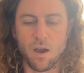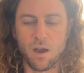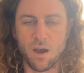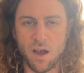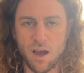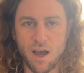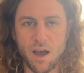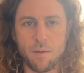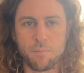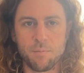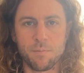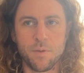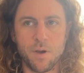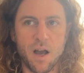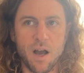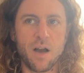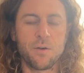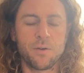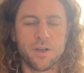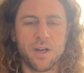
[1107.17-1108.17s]

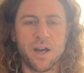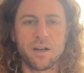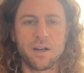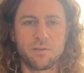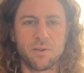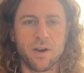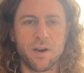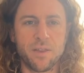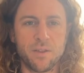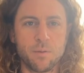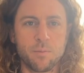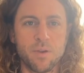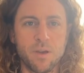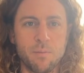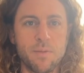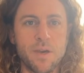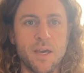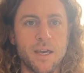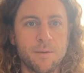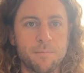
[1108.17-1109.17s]
I would kind of rather be
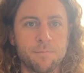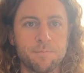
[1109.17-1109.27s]
me.